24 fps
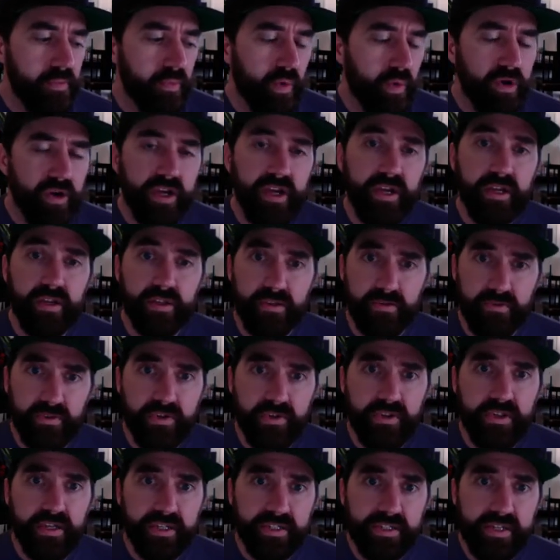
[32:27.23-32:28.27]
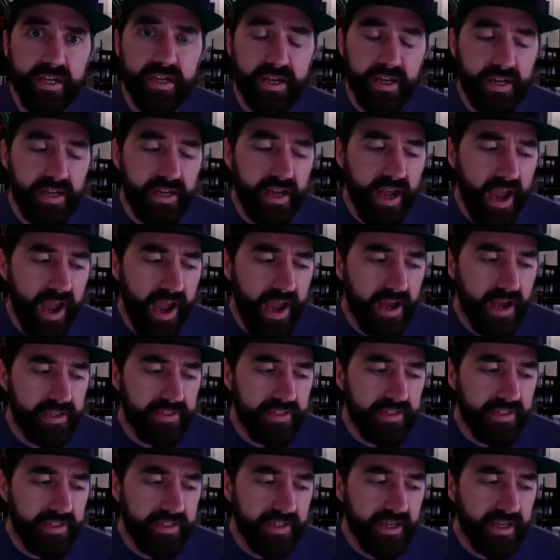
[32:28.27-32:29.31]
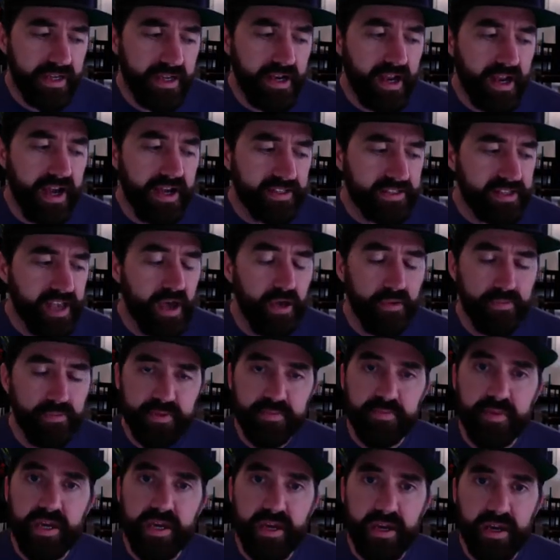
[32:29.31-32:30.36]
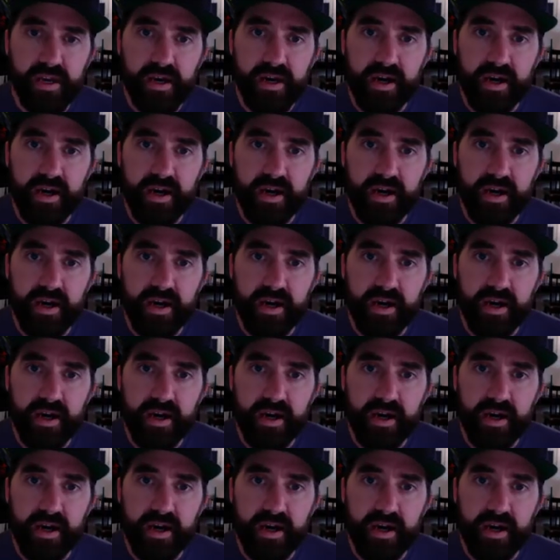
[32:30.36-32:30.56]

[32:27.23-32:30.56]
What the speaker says: working through this, it has helped me,